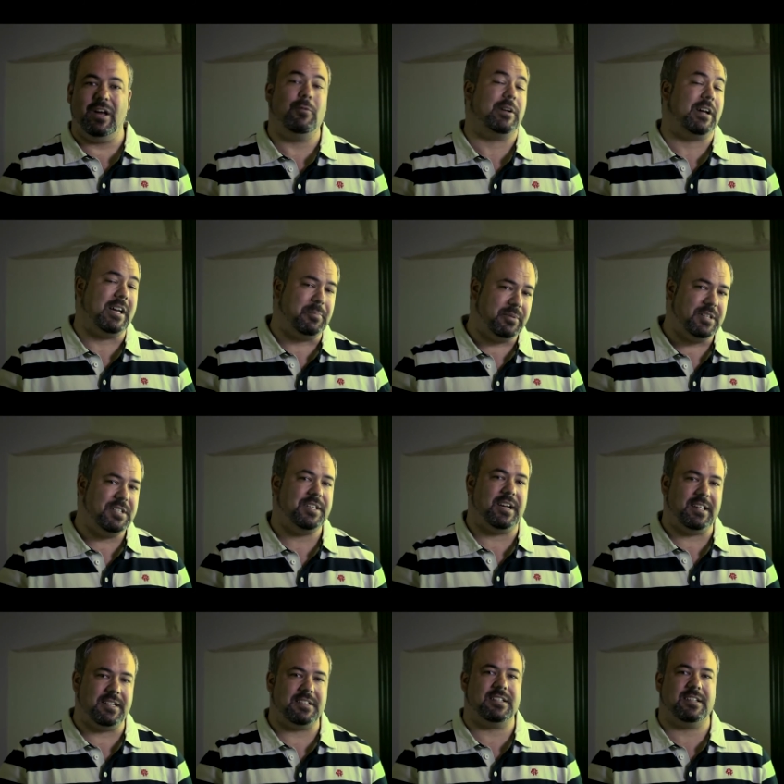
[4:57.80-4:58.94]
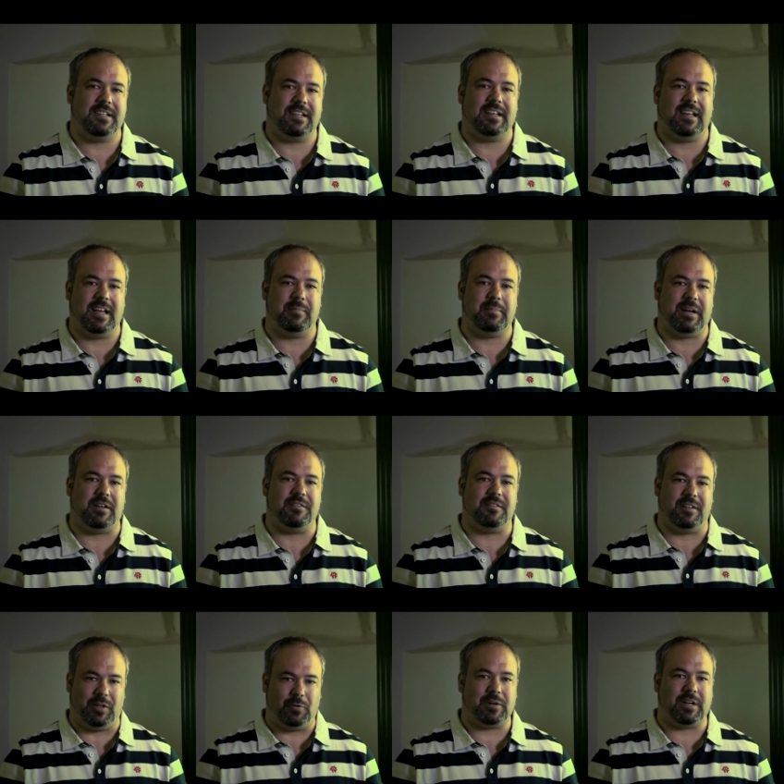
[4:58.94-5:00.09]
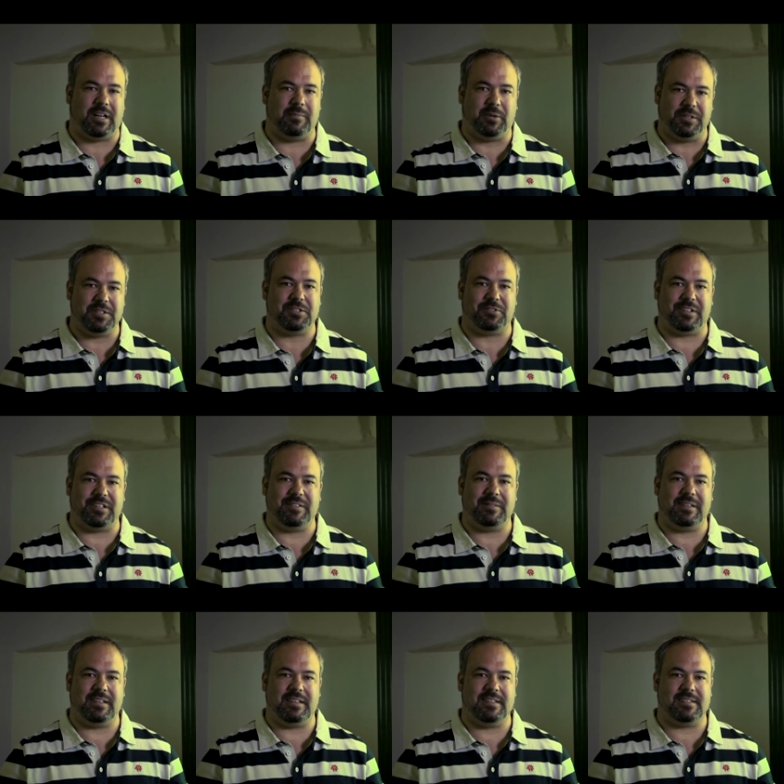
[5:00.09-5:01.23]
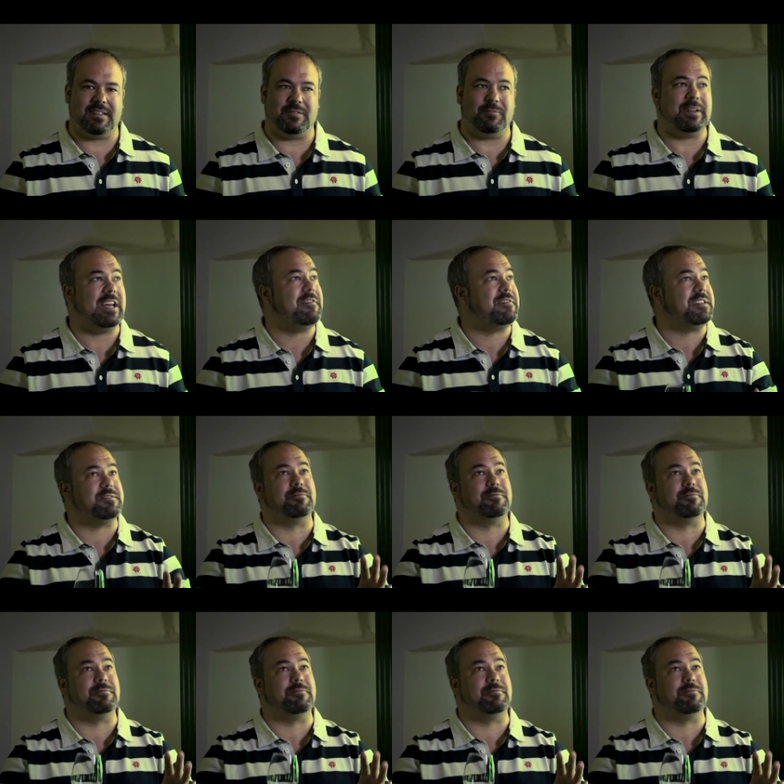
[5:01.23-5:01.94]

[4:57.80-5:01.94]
I appreciate about the Lokar monastery is that we have these